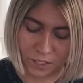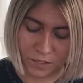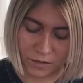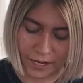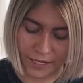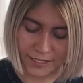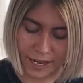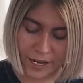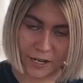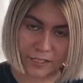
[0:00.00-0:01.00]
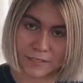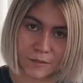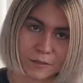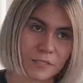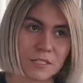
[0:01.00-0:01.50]
Like I said, it's
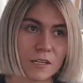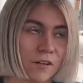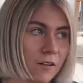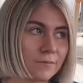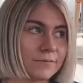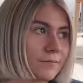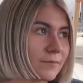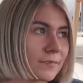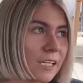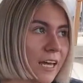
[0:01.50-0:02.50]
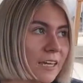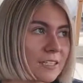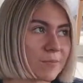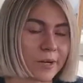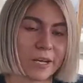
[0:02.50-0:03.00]
still late
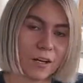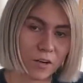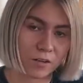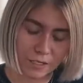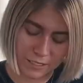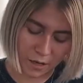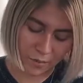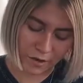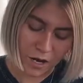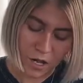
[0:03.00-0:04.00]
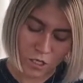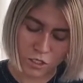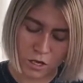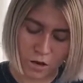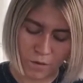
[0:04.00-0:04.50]
spring, early summer,
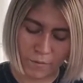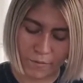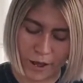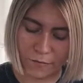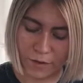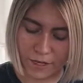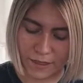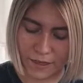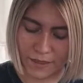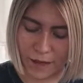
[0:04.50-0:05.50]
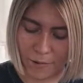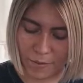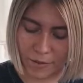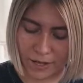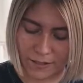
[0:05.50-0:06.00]
so I really think that my
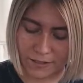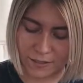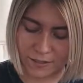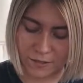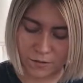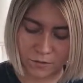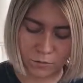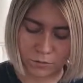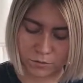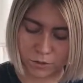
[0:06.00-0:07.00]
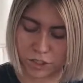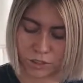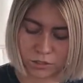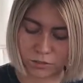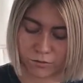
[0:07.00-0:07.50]
plants
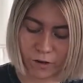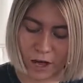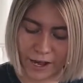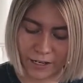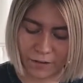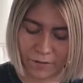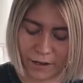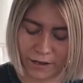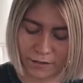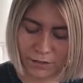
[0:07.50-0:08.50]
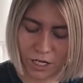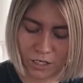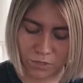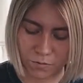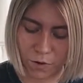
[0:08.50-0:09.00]
she'll do fine if I
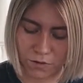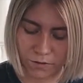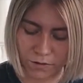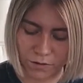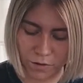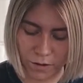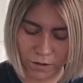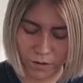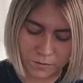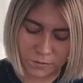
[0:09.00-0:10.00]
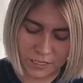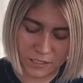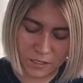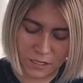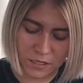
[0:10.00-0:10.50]
change most of her soil. Peace
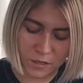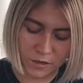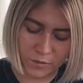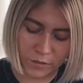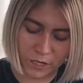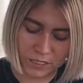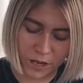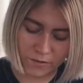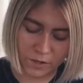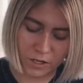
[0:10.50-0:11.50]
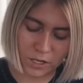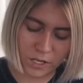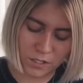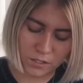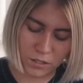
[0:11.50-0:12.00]
lilies are pretty tough
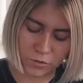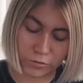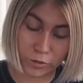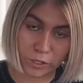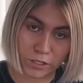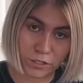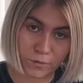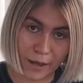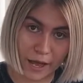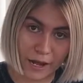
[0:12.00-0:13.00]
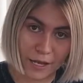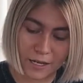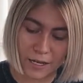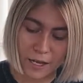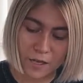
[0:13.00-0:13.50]
cookies. They're really
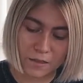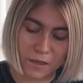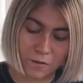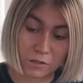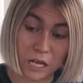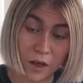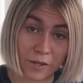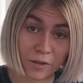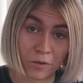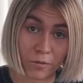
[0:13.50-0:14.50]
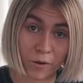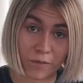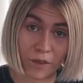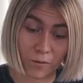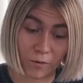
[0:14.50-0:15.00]
dramatic. They will tell you what
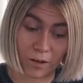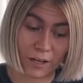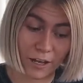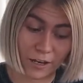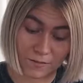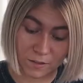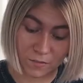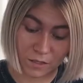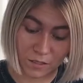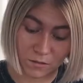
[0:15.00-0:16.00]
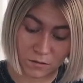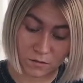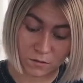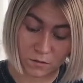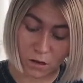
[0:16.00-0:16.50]
they want, and if something's
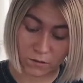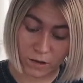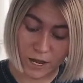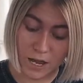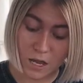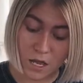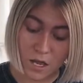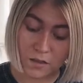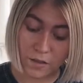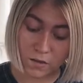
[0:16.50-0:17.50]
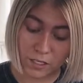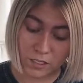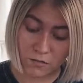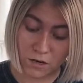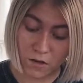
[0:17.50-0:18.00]
not right, they'll let
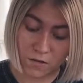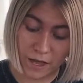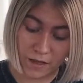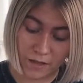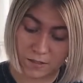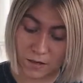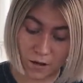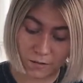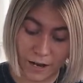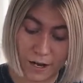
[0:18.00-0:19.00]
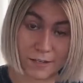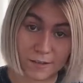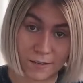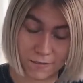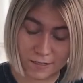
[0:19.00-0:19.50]
you know that it's not right
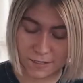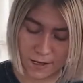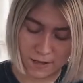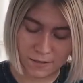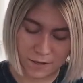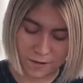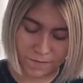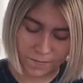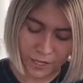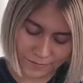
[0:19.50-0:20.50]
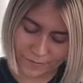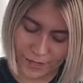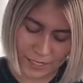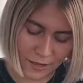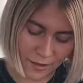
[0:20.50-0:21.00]
until you fix it. So
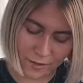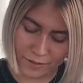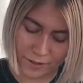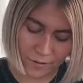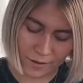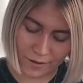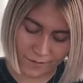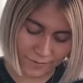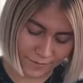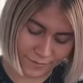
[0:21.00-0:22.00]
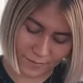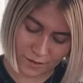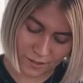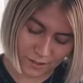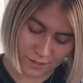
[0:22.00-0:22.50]
they you what they want, and
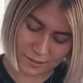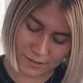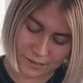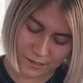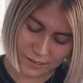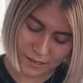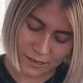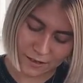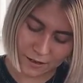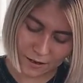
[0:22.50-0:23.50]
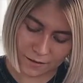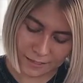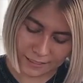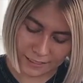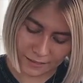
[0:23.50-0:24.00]
you just gotta
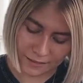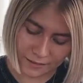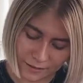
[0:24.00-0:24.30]
listen.